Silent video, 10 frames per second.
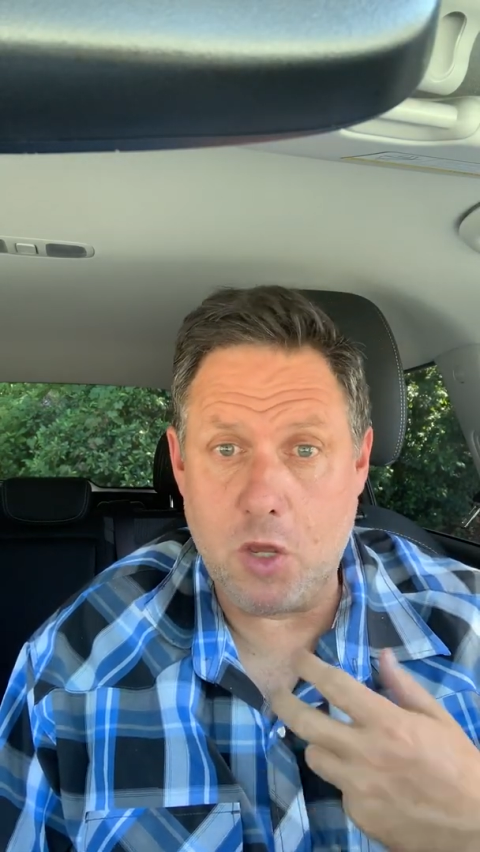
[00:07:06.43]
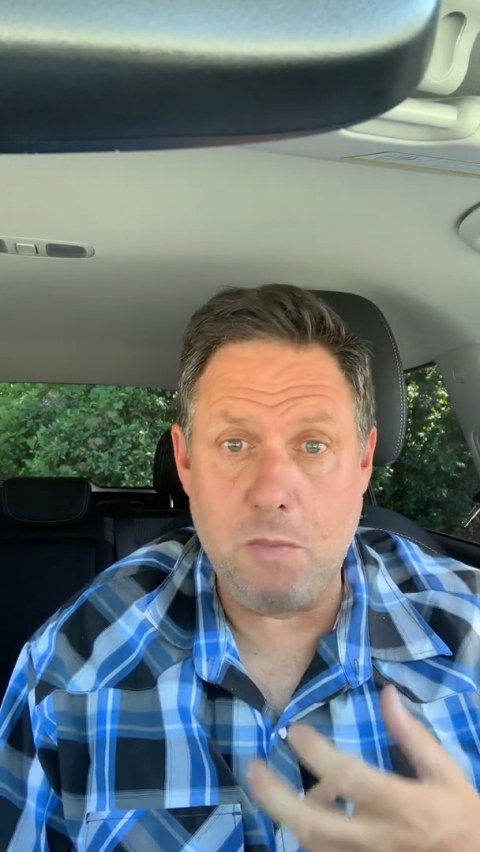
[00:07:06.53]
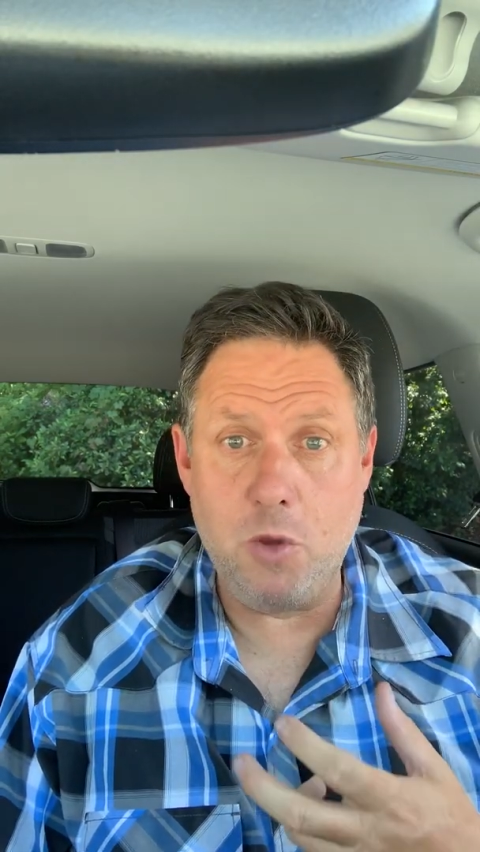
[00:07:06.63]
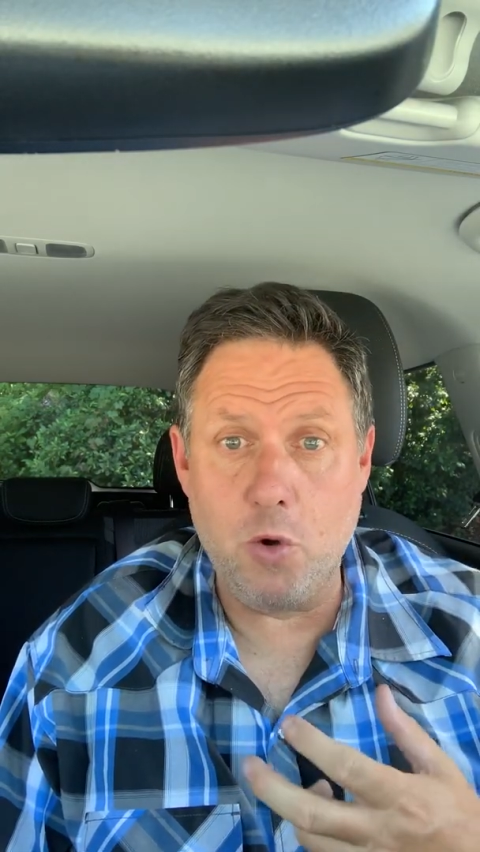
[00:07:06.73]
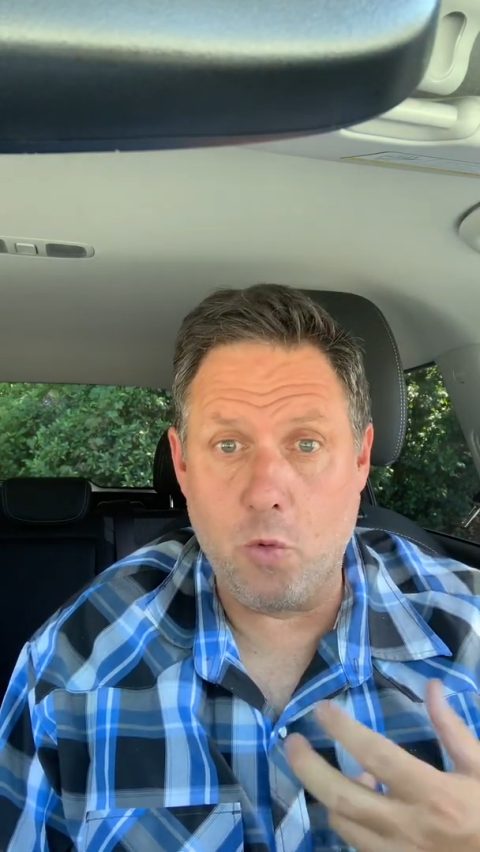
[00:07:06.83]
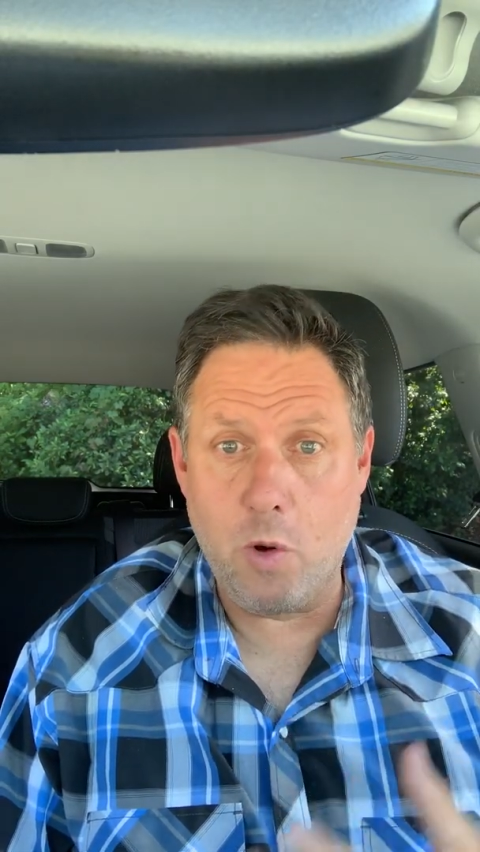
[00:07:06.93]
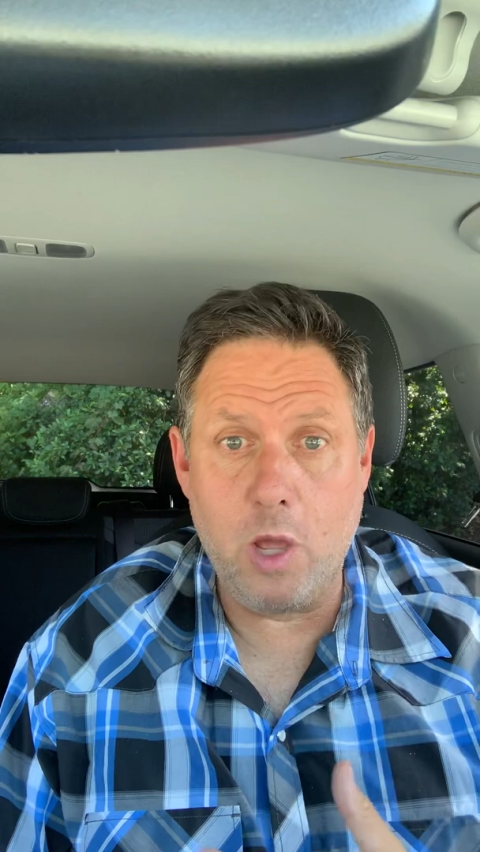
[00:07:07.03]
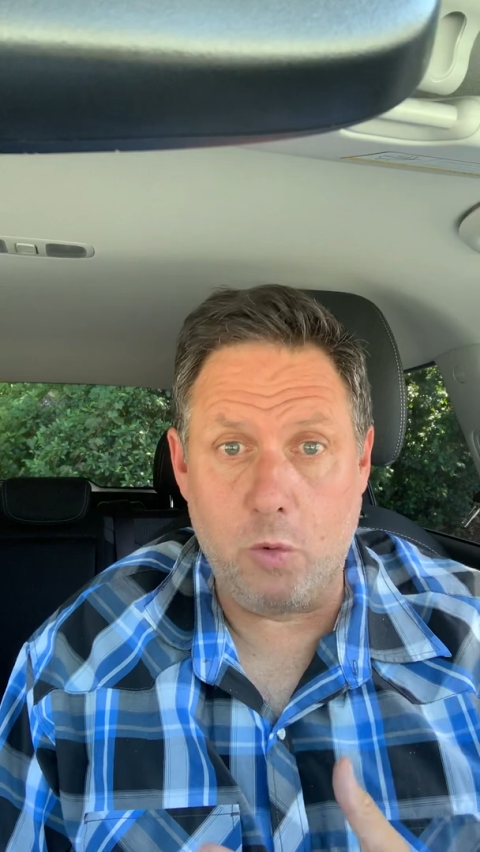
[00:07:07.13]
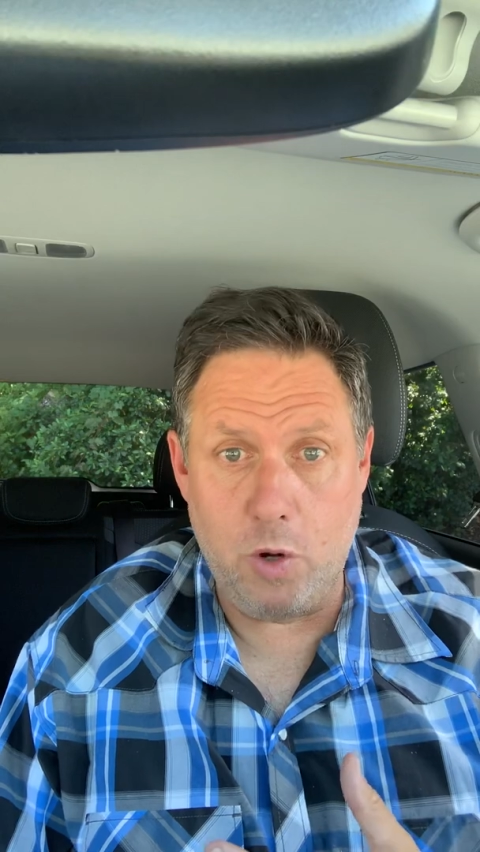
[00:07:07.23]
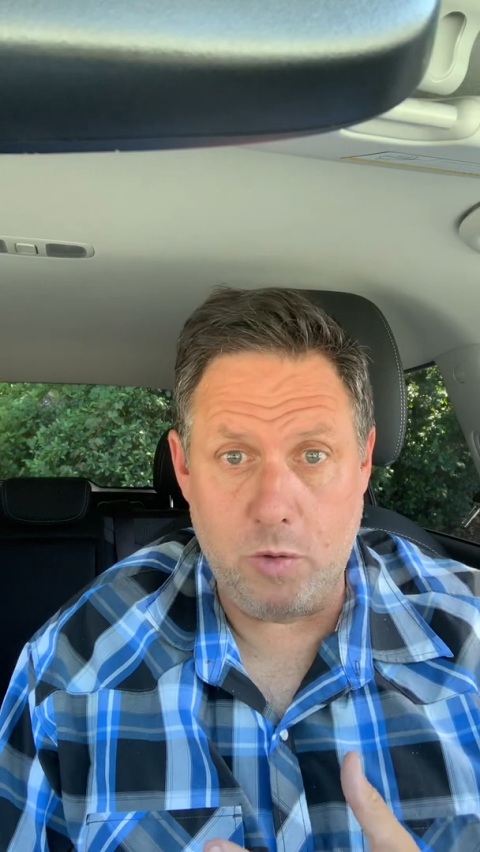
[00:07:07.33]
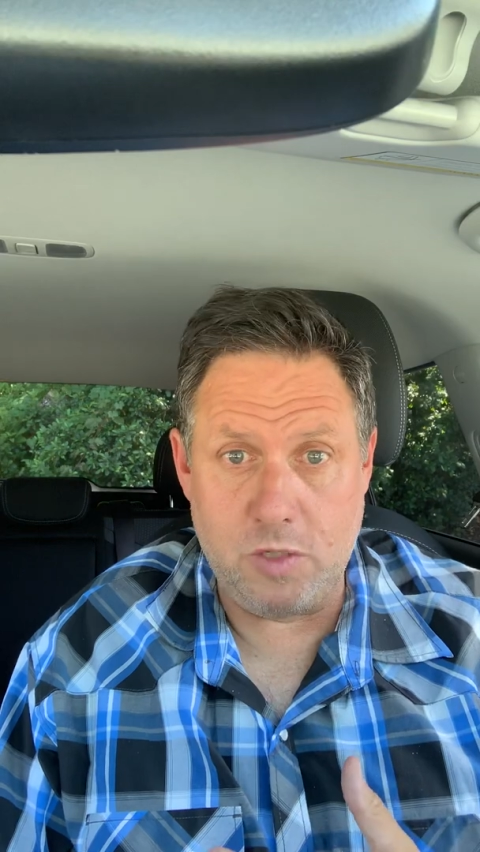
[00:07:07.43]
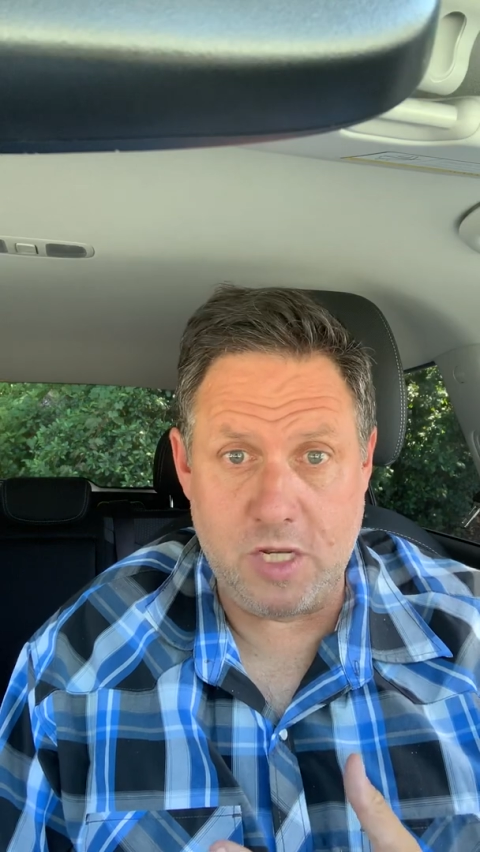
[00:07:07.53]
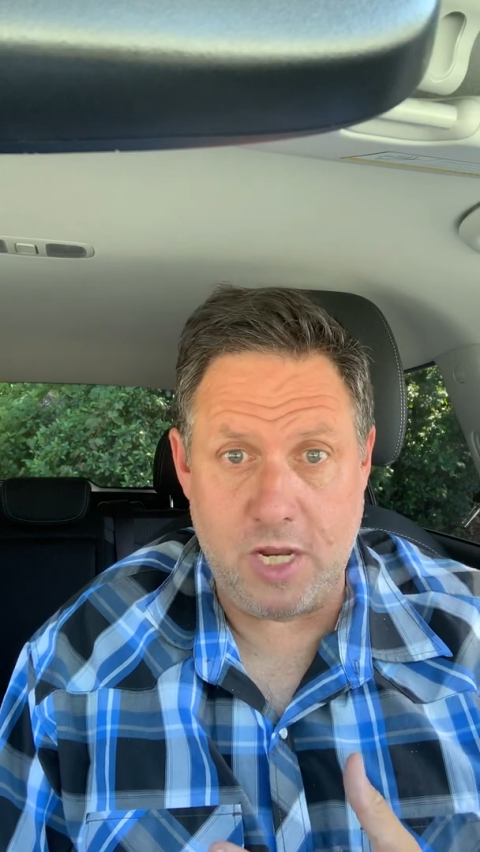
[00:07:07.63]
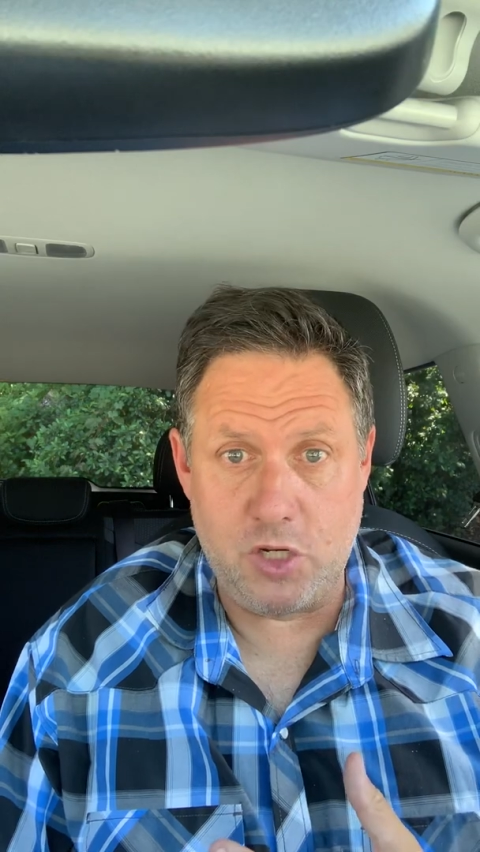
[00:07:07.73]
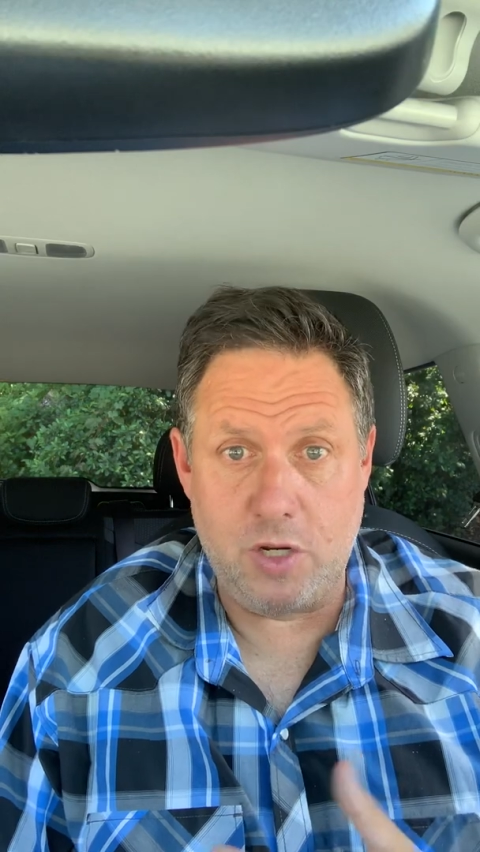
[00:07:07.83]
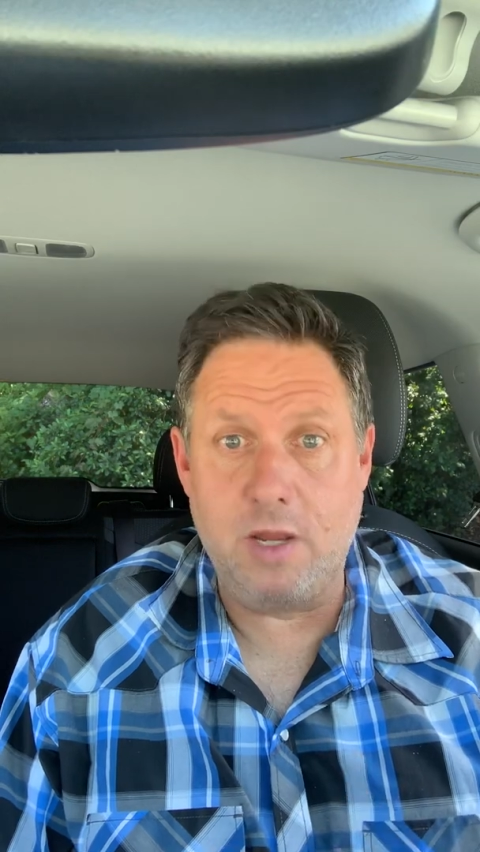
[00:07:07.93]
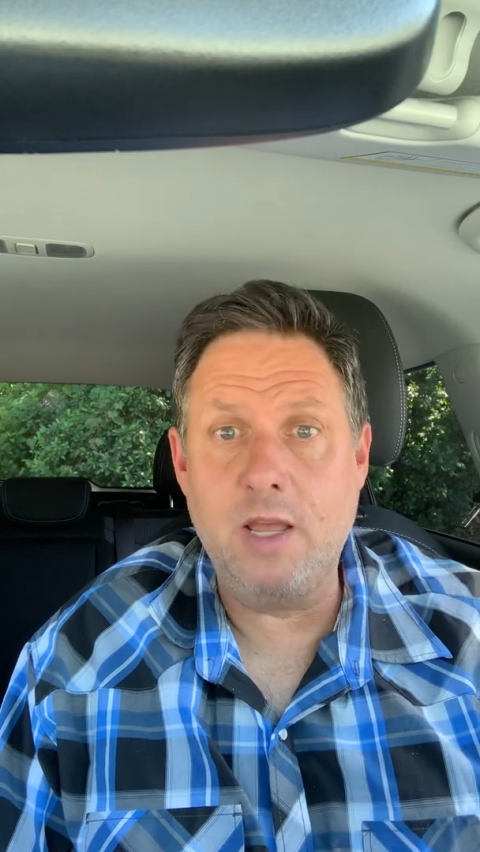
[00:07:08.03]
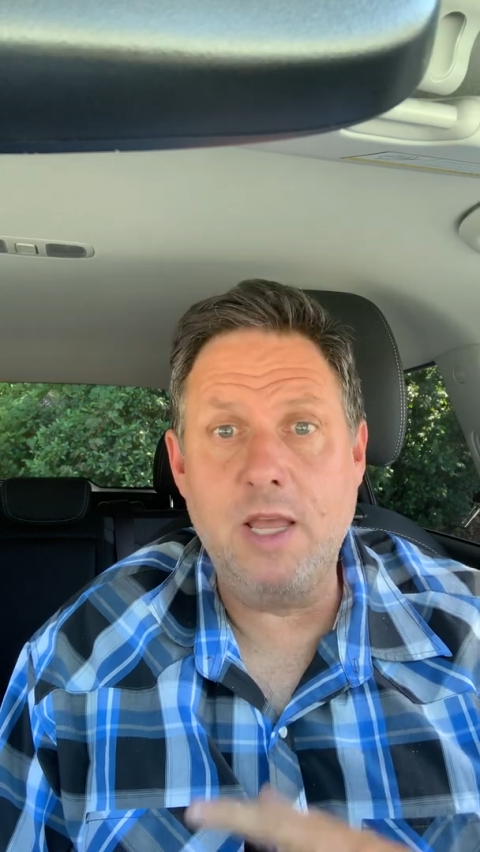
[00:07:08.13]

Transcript: commuter railroad station.